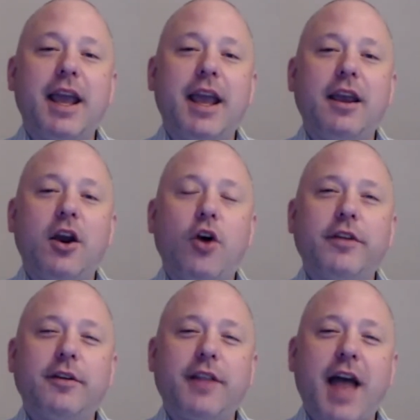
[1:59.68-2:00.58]
over
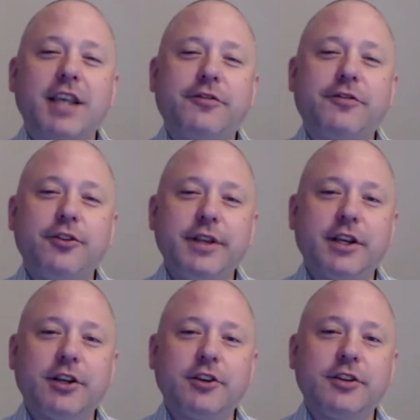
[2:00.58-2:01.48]
the last few
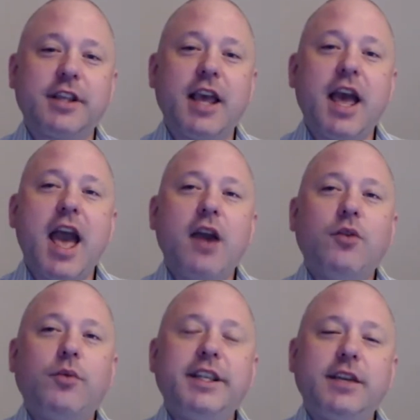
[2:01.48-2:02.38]
years.
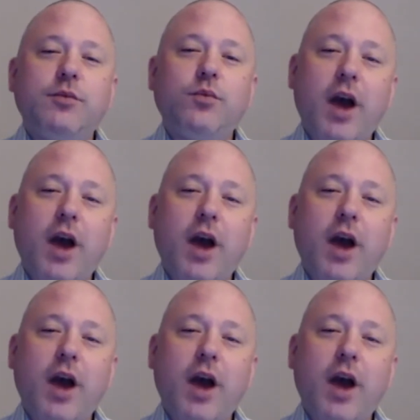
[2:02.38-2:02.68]
We did one